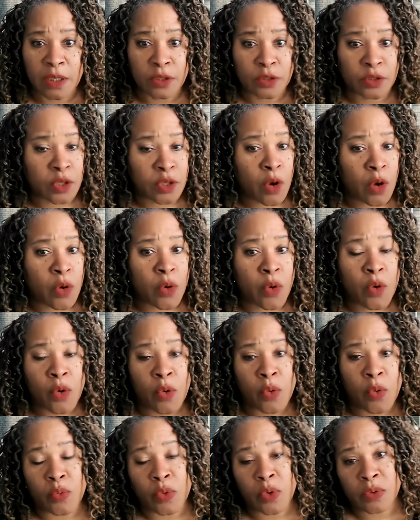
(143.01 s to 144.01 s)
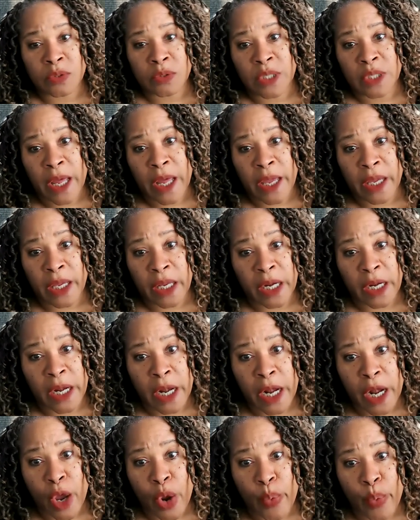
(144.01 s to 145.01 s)
So Wu's like,
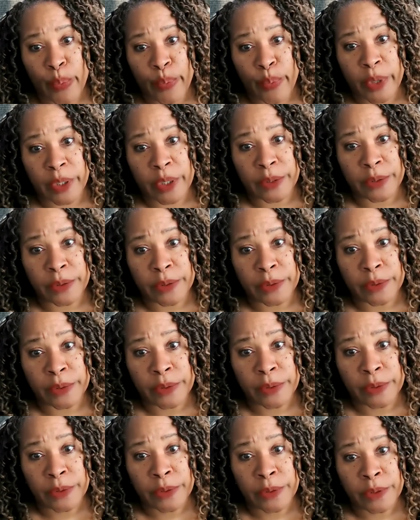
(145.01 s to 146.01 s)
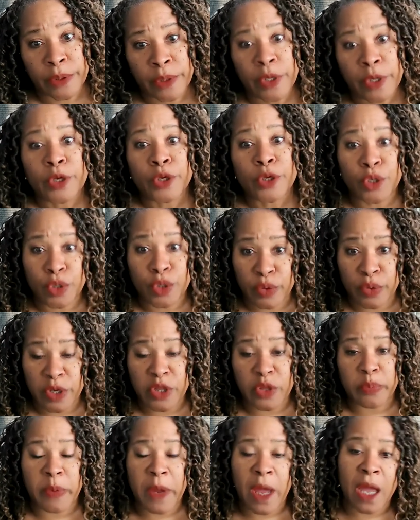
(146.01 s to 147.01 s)
nope. You
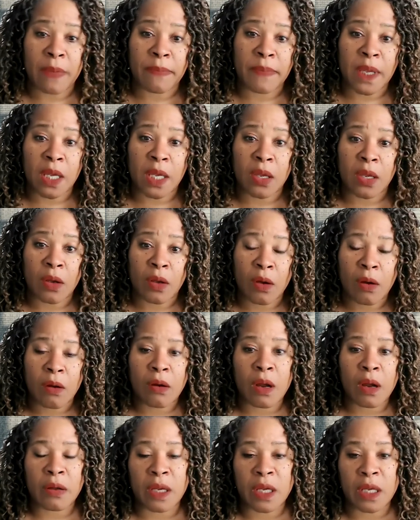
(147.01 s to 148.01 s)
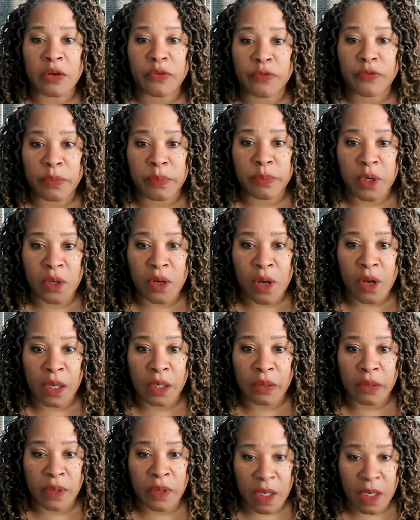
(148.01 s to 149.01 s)
either pay me or I'll get it from your
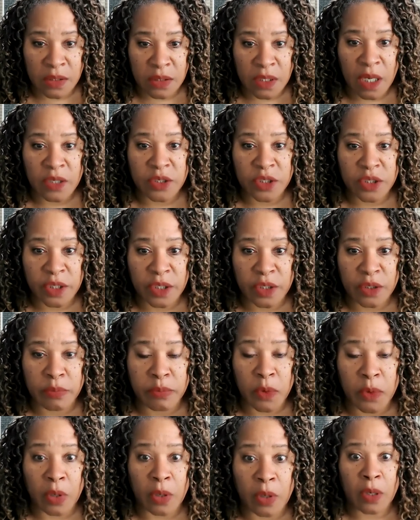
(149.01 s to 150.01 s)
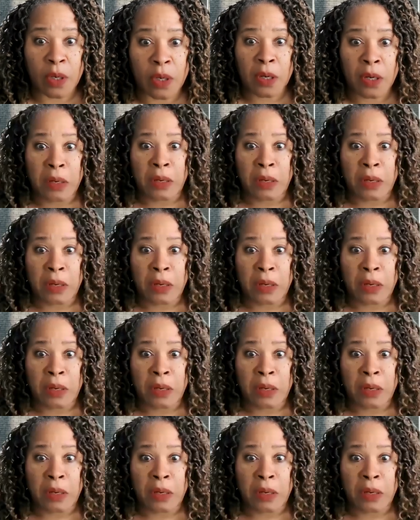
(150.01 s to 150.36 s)
daughter in law, Sasha Gilmore.